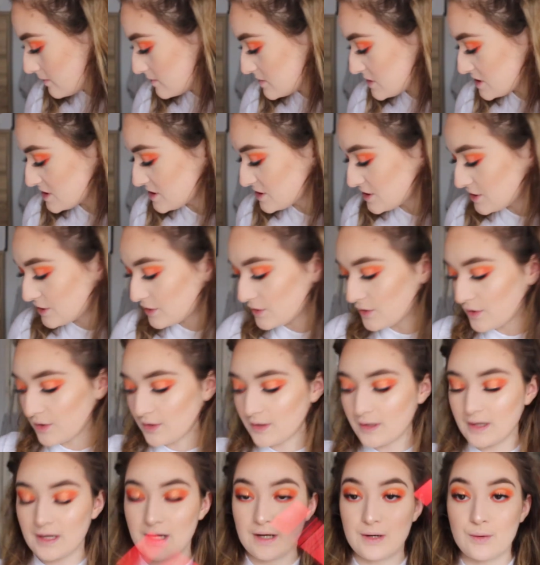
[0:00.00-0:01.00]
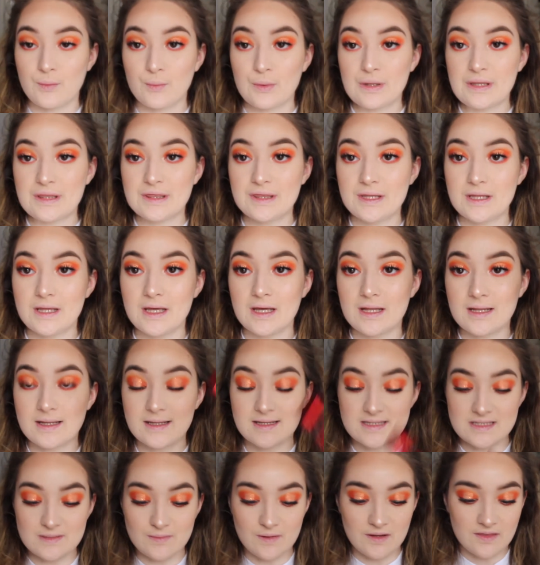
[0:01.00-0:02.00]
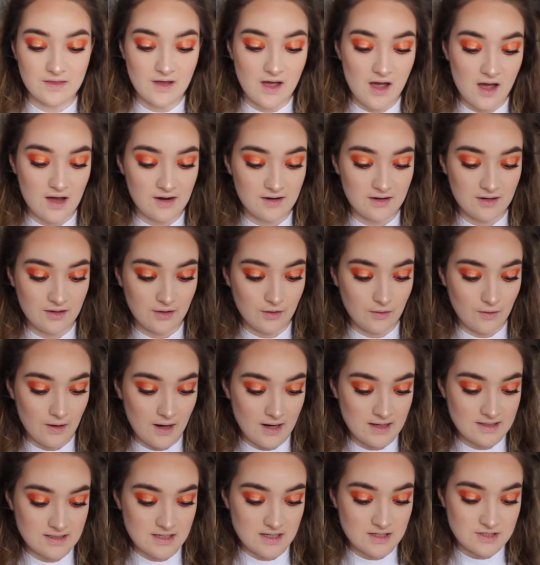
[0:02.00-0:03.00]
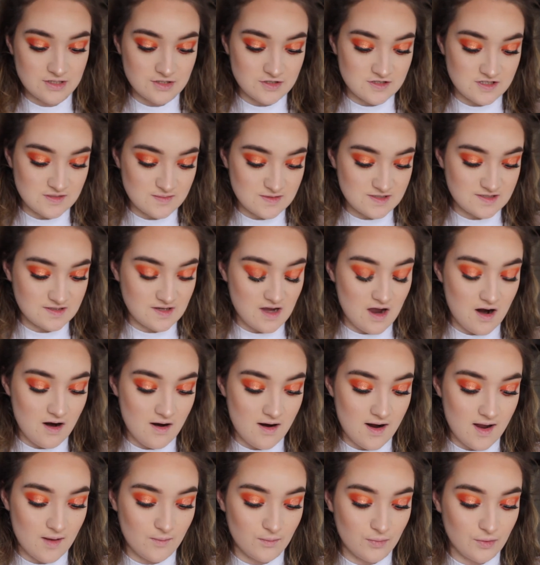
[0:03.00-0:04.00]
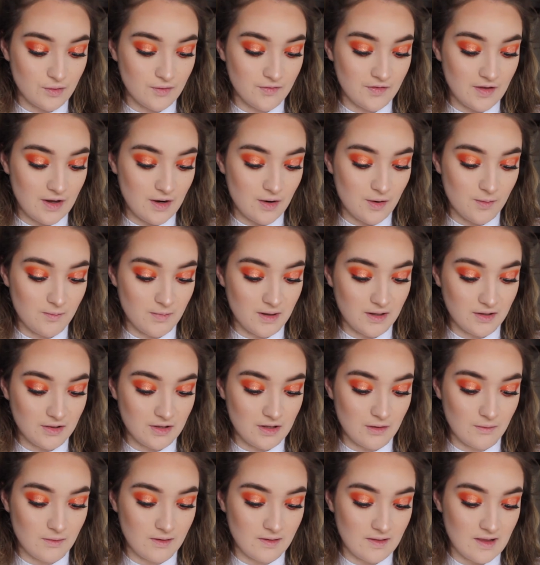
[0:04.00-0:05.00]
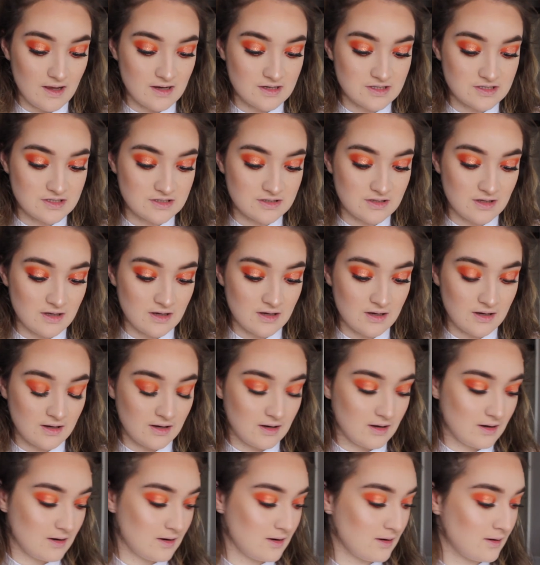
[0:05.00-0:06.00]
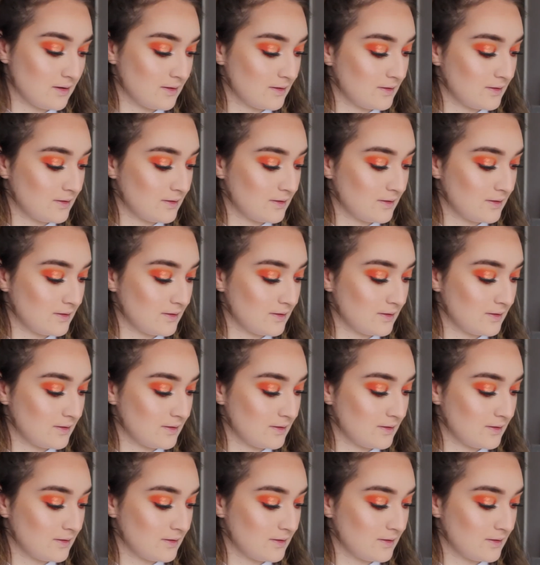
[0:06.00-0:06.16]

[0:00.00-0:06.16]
I'm just going to go in with the Elizabeth Arden Grand Entrance mascara and put that on my lower lash line.